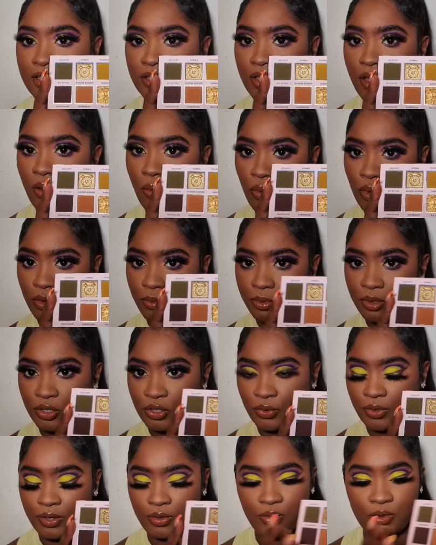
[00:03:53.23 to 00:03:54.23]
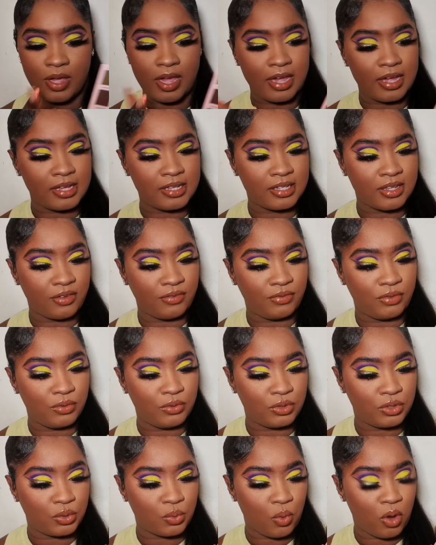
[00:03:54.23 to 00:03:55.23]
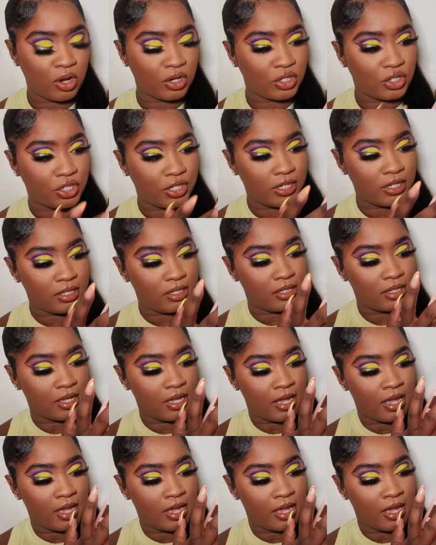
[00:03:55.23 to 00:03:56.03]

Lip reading: I will be showing you guys a few swatches.